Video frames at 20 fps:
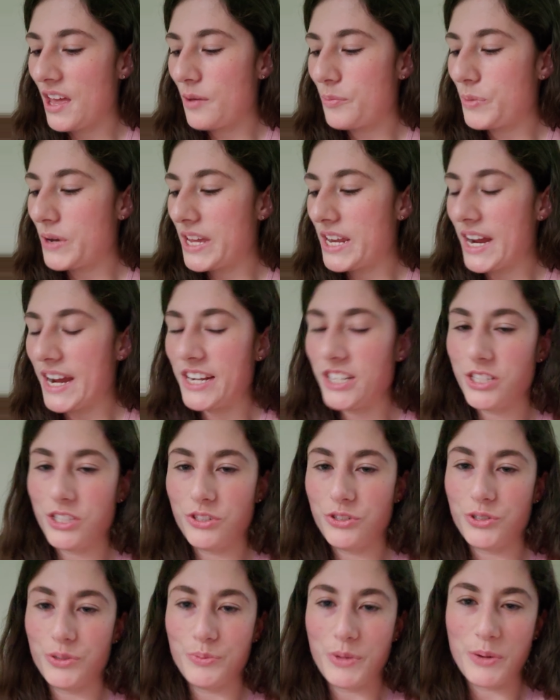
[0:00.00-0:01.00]
But I
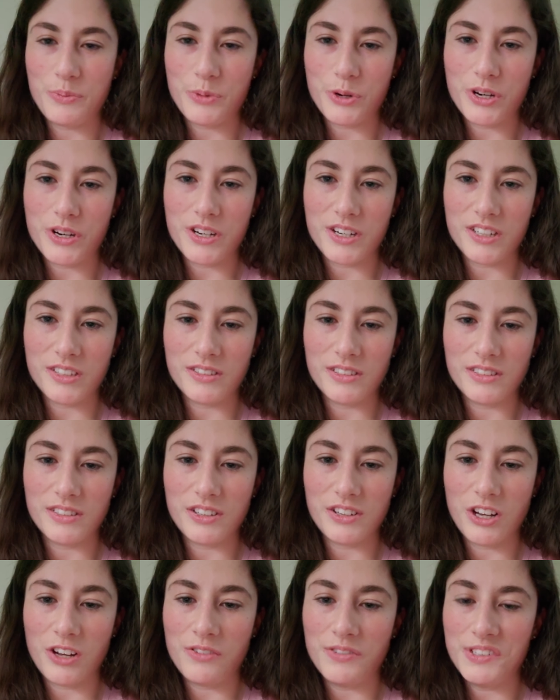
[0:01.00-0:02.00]
just remember
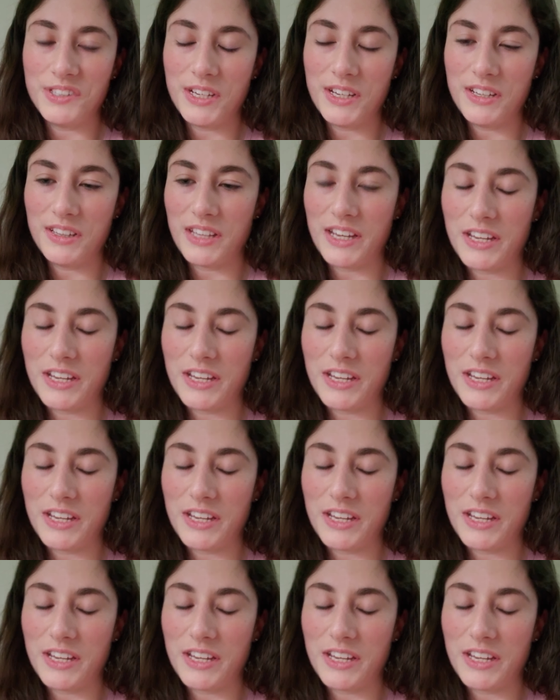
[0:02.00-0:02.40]
all of a sudden